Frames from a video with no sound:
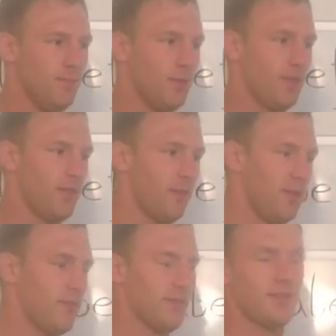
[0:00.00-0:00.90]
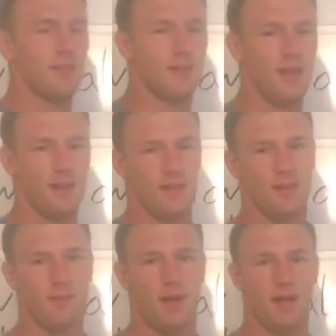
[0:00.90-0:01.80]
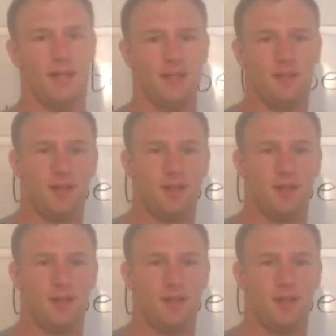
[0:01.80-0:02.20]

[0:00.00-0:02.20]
But if their liver is still telling the body,